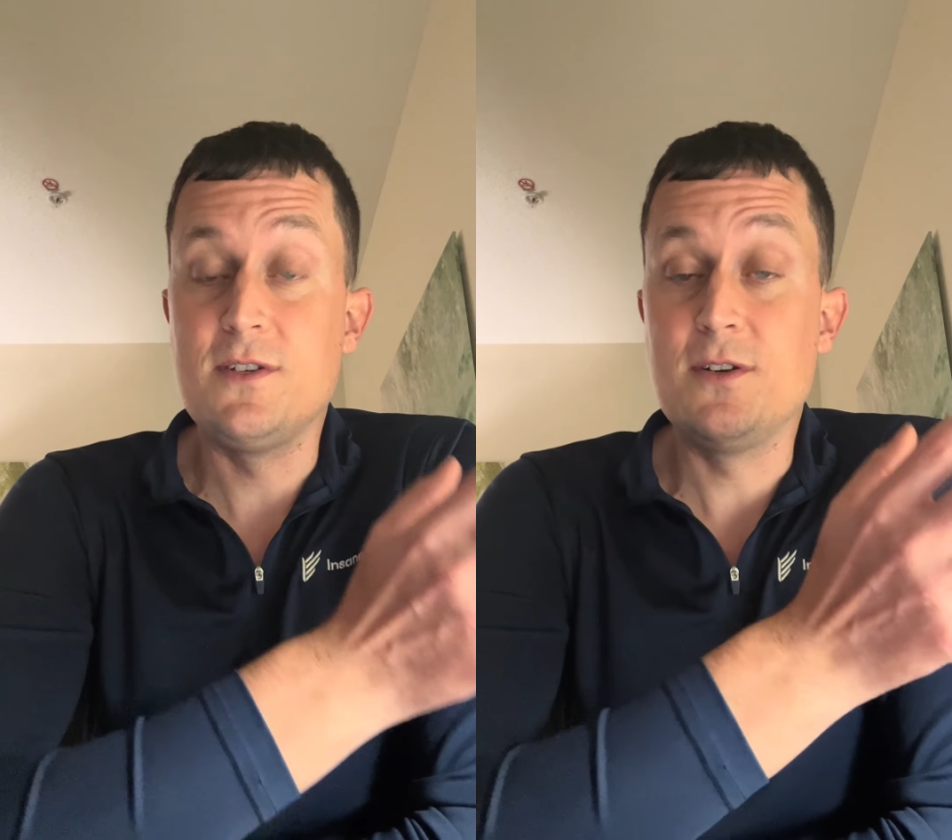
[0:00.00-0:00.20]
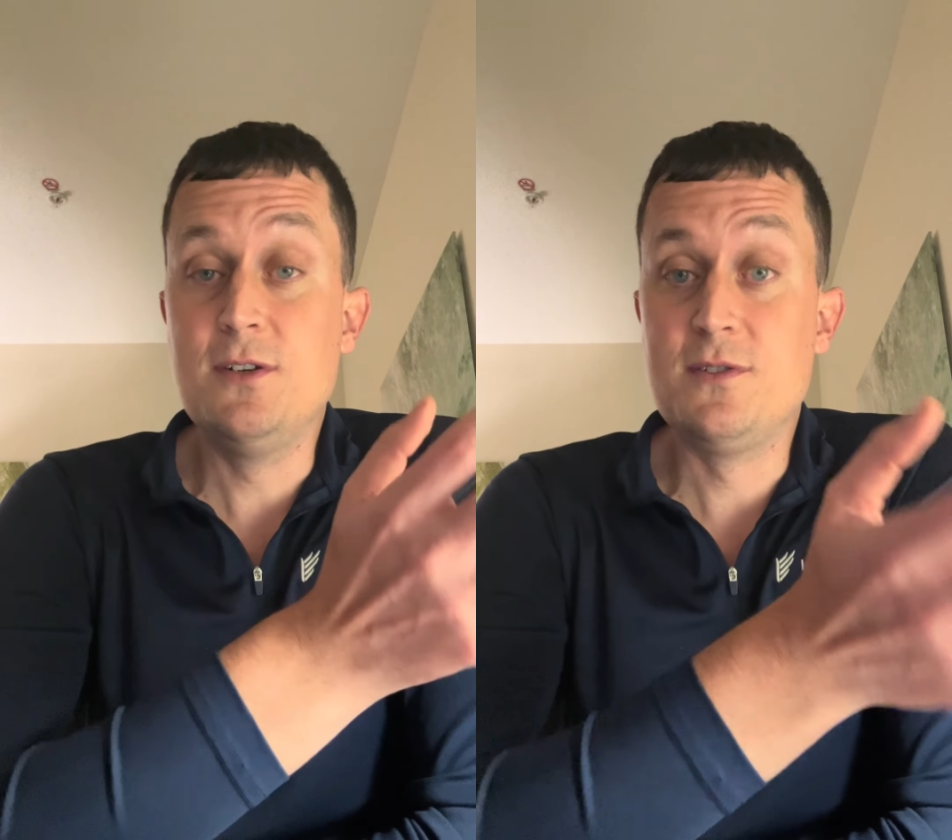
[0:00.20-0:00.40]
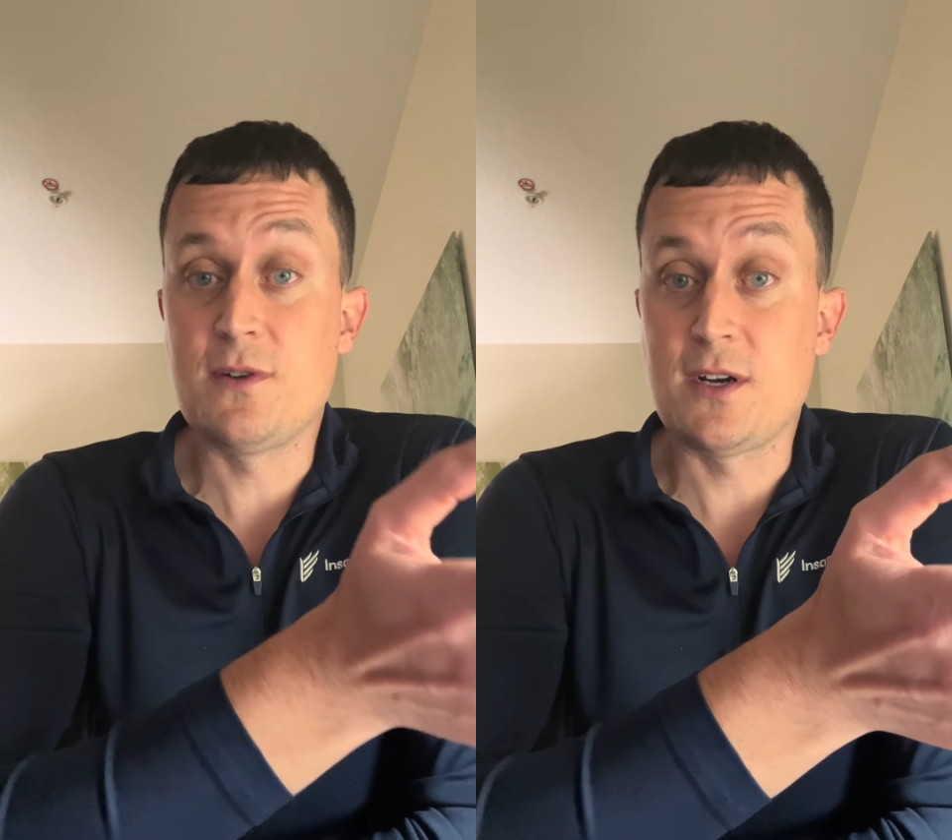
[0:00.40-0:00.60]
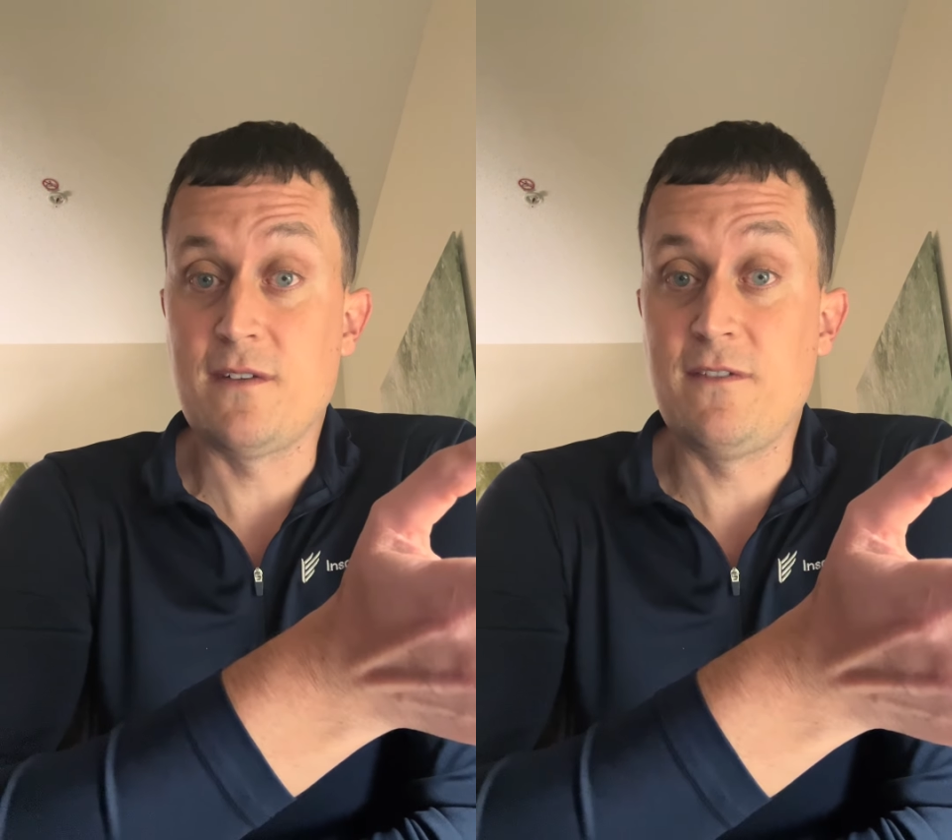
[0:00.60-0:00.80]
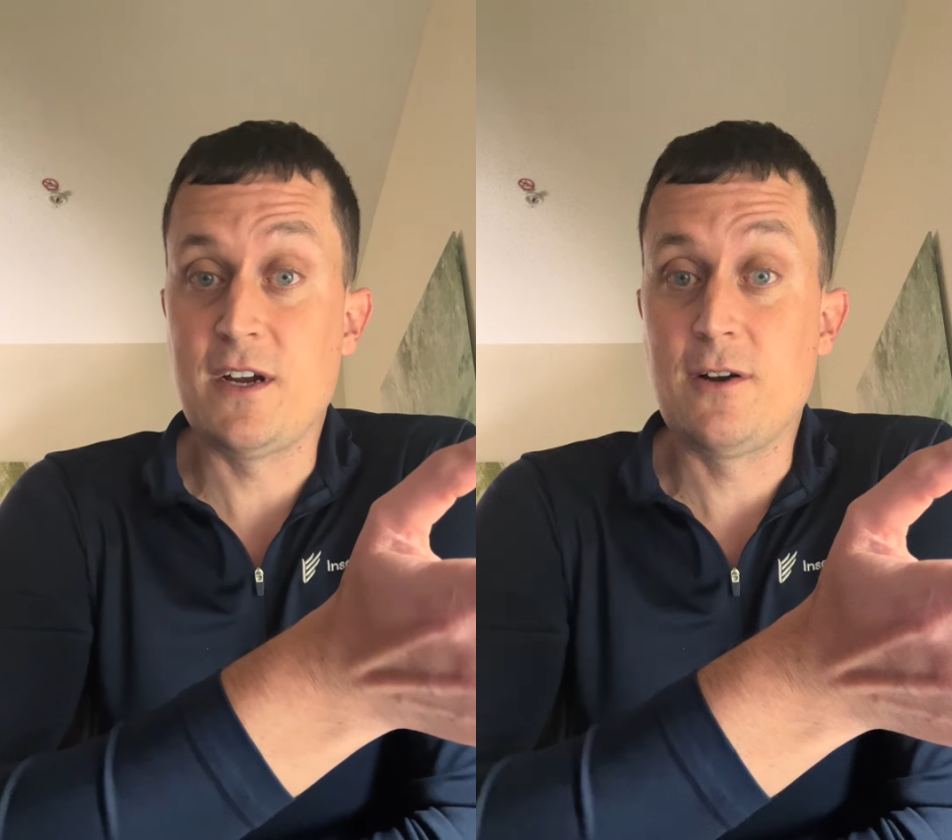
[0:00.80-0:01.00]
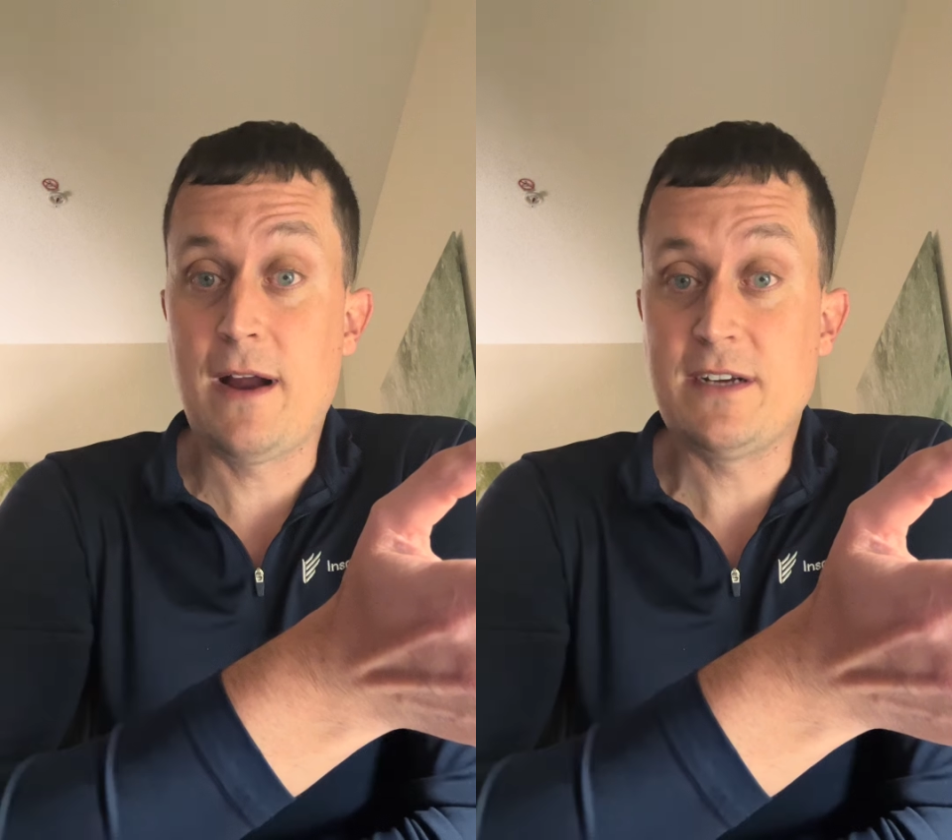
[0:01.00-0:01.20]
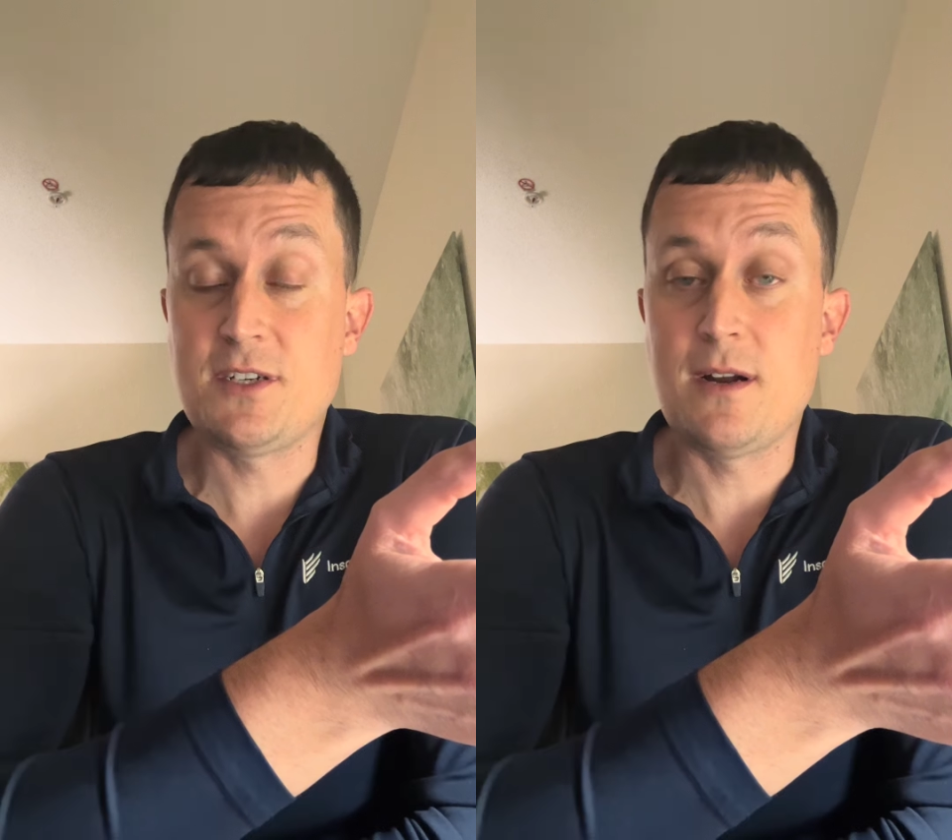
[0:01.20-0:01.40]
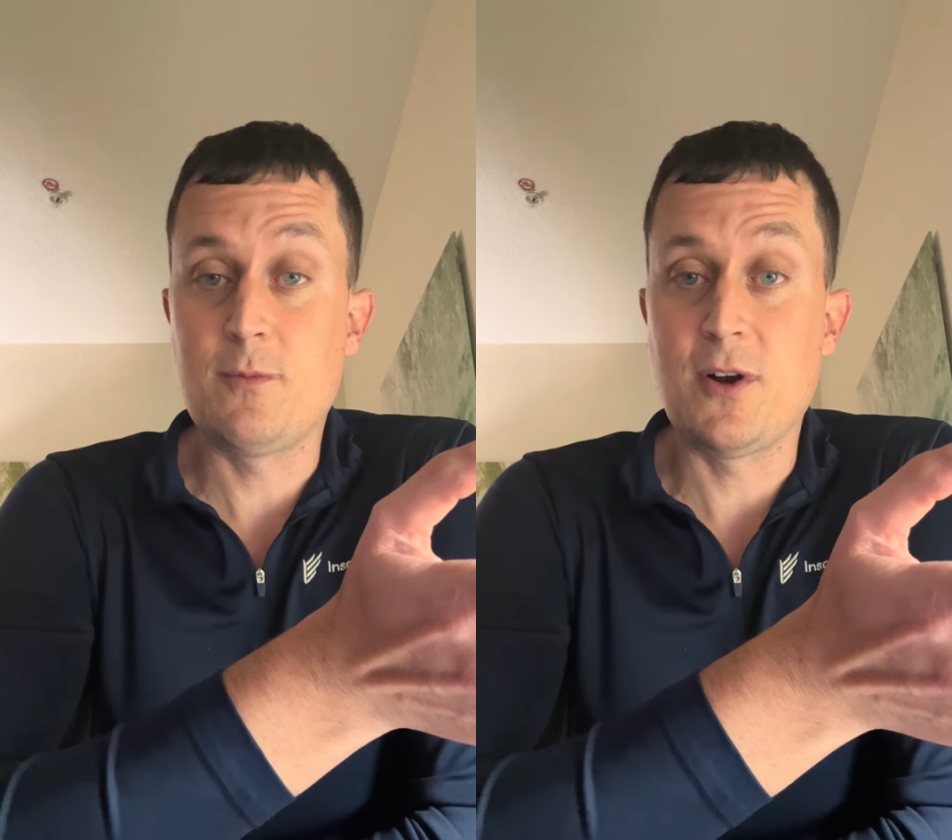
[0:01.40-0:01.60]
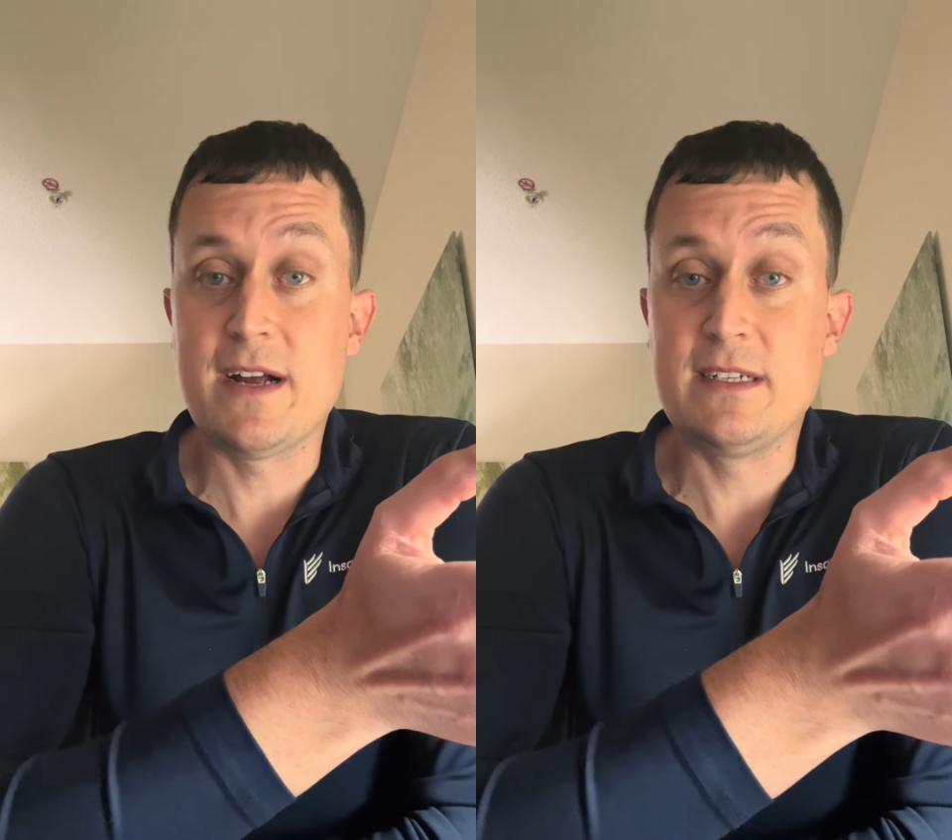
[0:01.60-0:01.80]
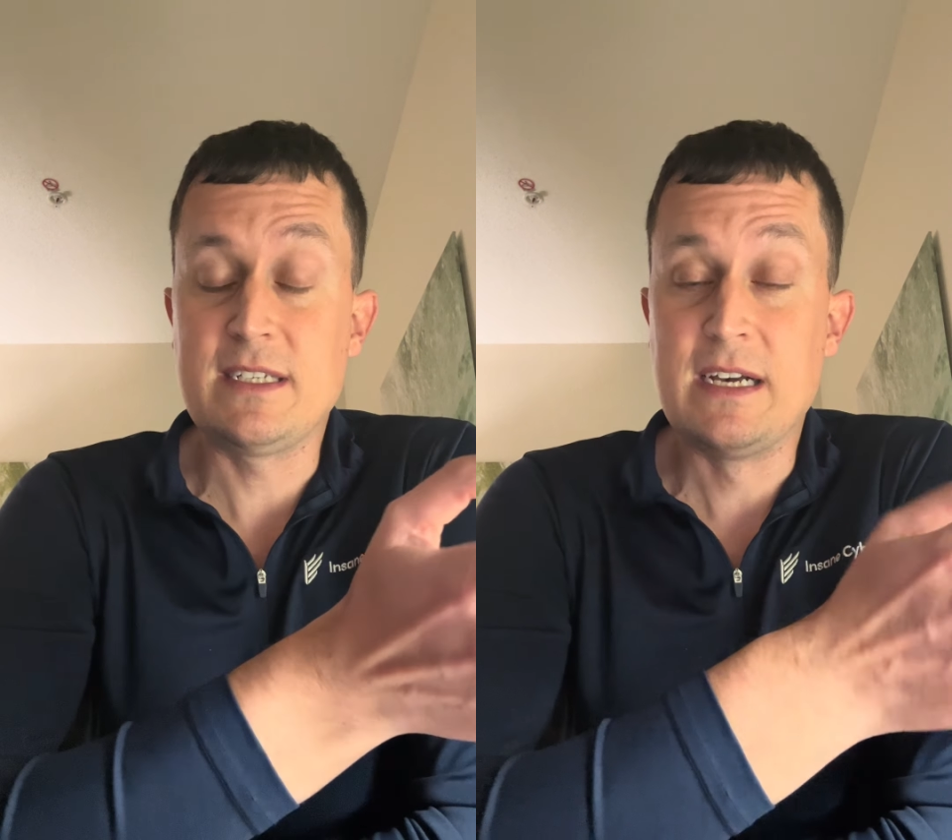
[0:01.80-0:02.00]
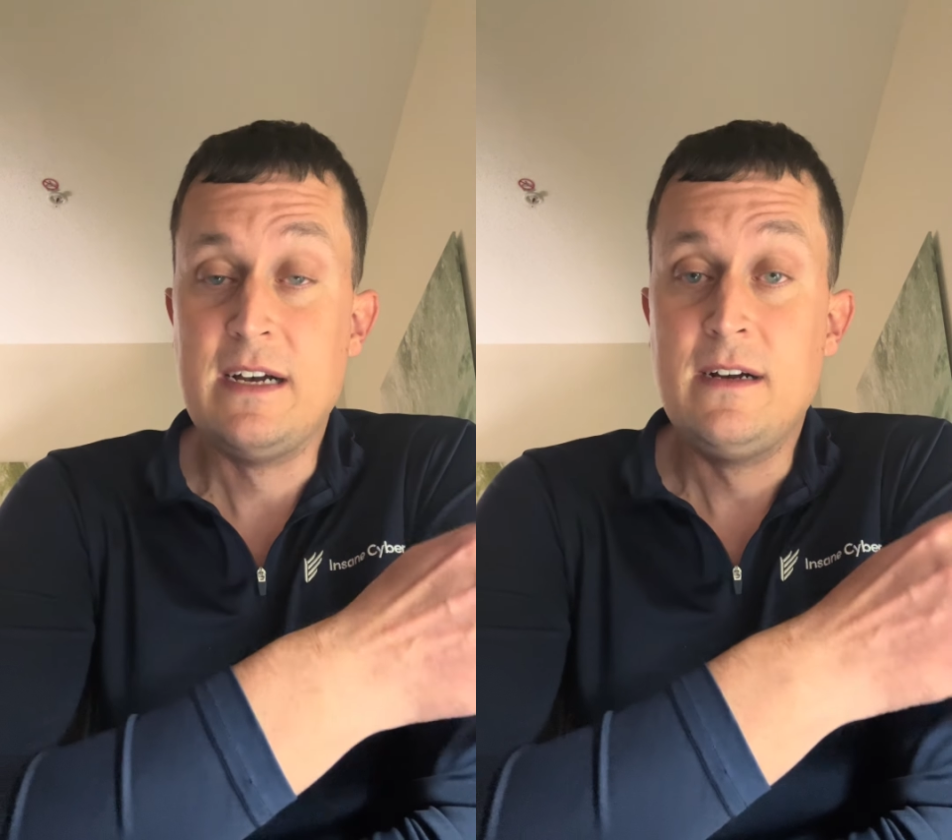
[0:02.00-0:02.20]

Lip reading: or used for configuration updates,